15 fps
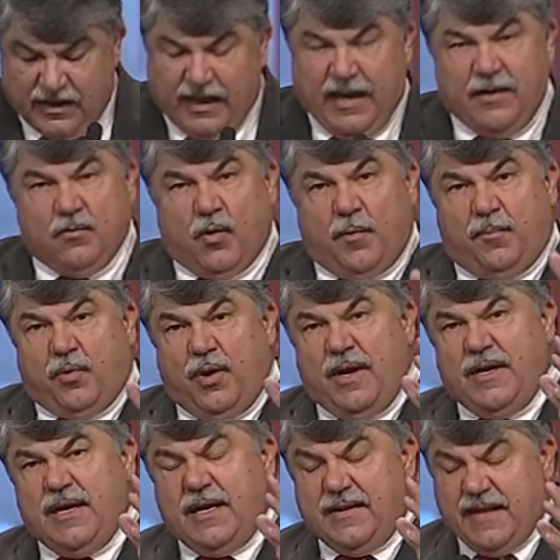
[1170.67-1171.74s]
and we're
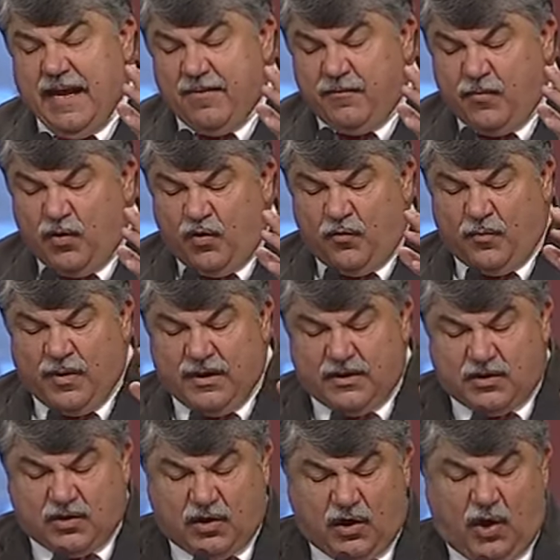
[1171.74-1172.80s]
bringing that
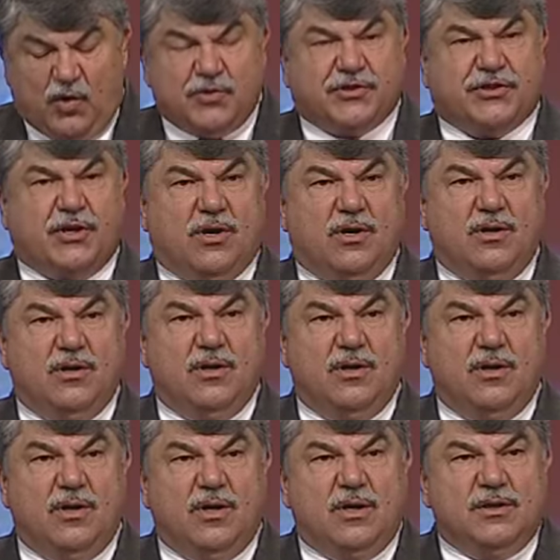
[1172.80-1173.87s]
movement closer
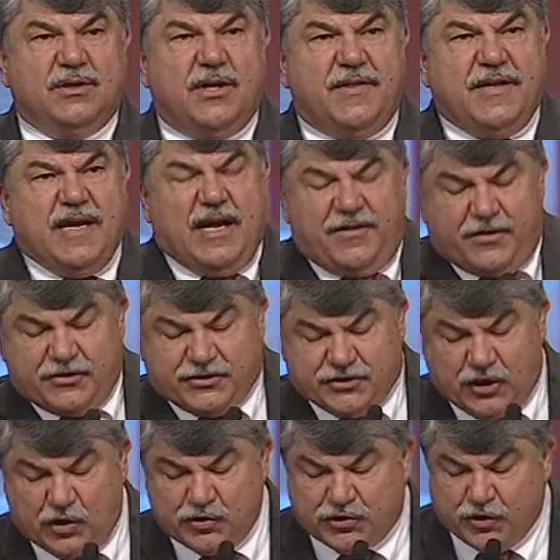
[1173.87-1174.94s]
to the other
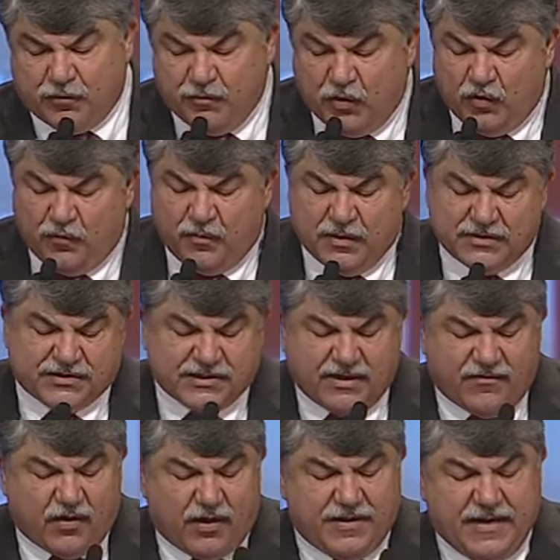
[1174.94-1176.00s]
social movements
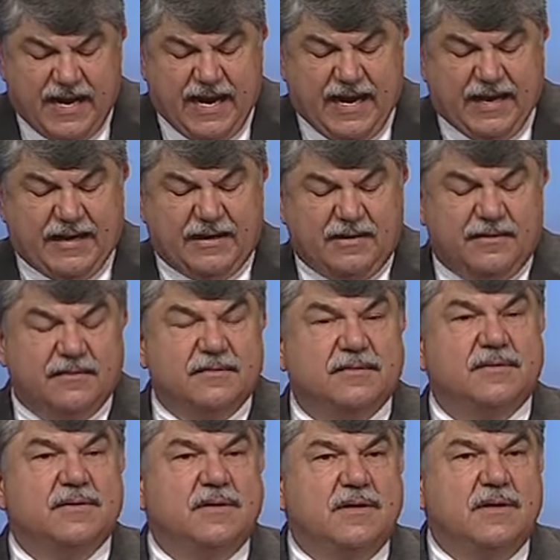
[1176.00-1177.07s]
of our day.
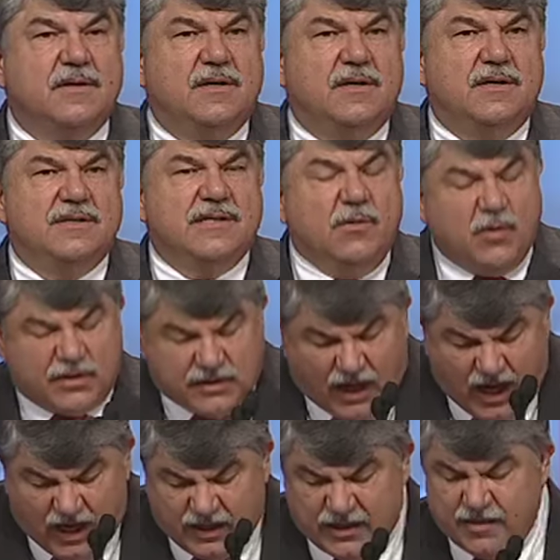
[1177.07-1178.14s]
See, we're
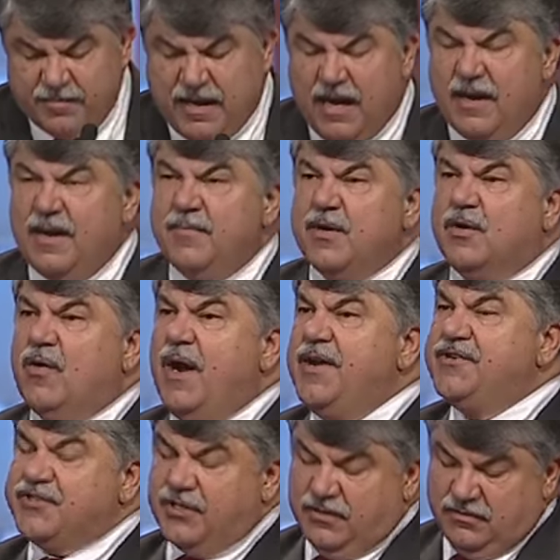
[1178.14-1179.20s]
talking about
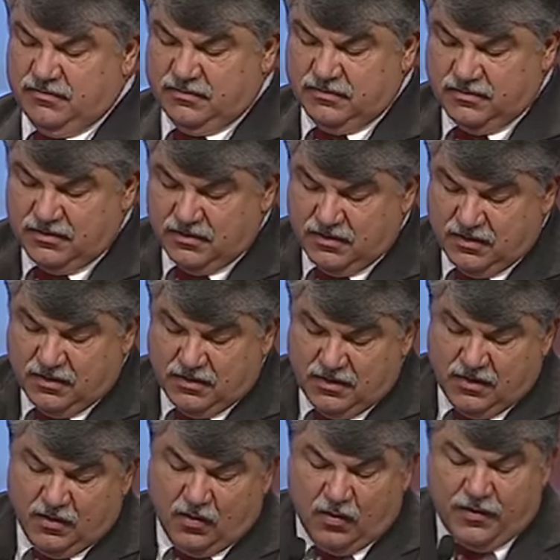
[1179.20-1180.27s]
immigration,
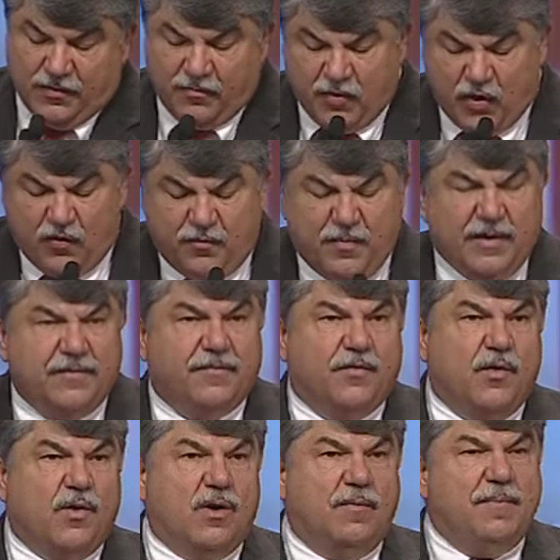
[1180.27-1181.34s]
or the movement
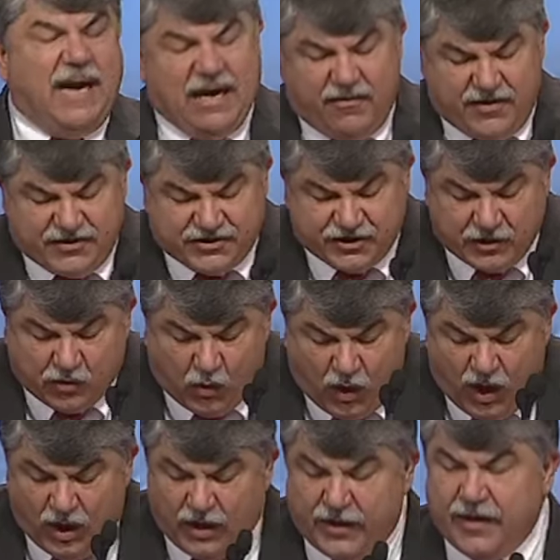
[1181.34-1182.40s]
for marriage
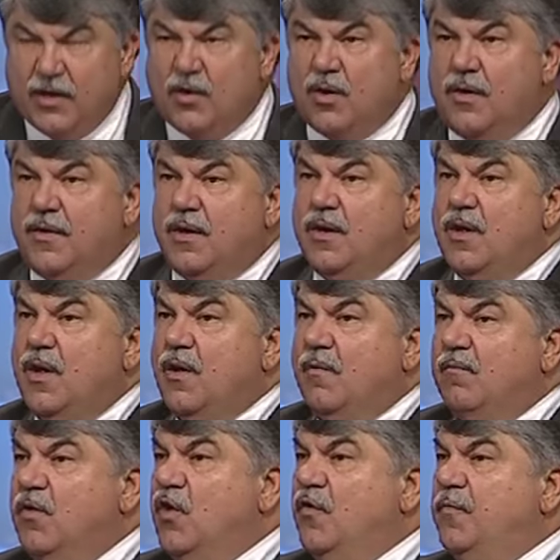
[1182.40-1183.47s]
equality, or the
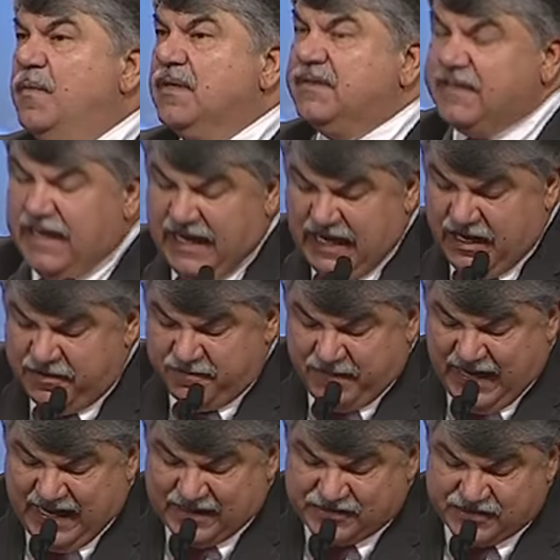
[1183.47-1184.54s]
movement to end
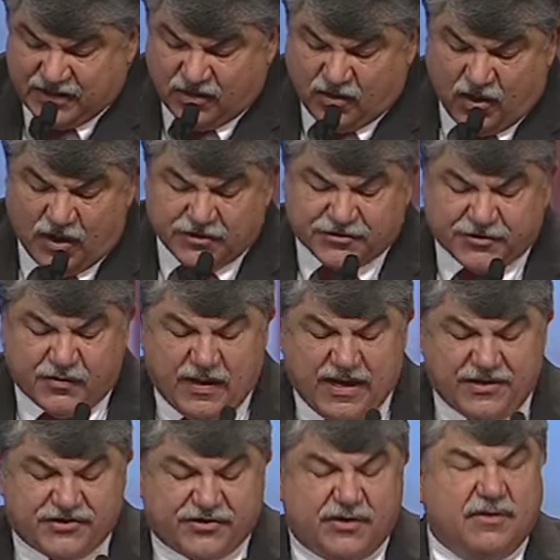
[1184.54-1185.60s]
mass
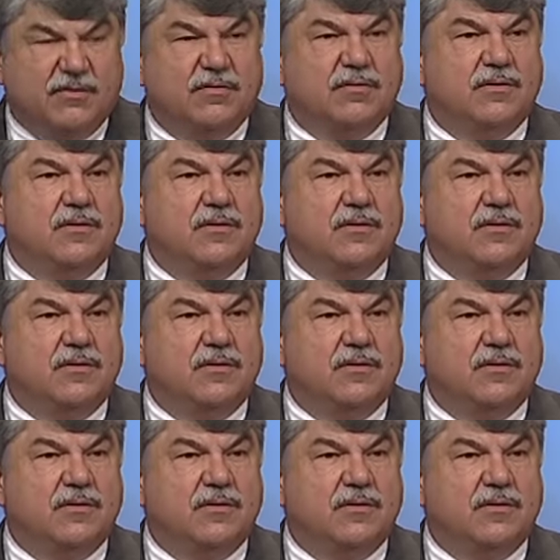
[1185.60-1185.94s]
incarceration.